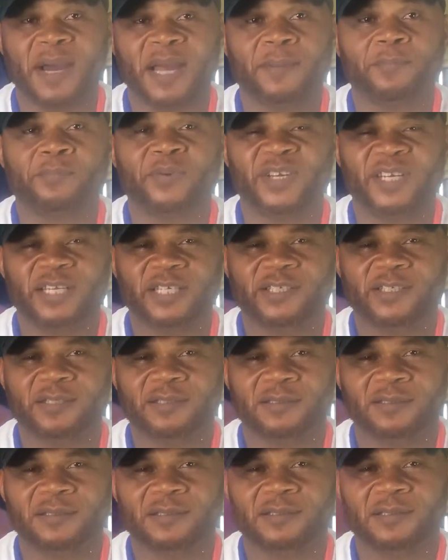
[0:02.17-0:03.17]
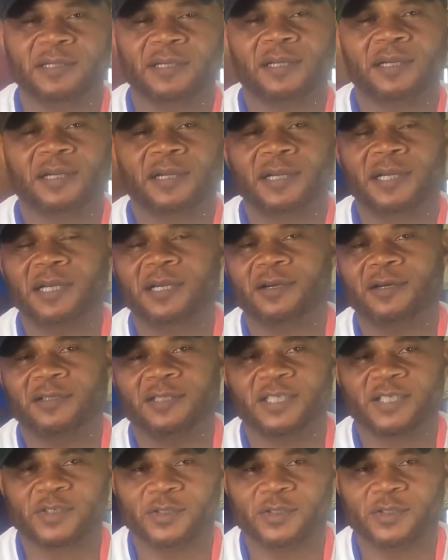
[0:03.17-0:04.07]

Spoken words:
my predictions, click on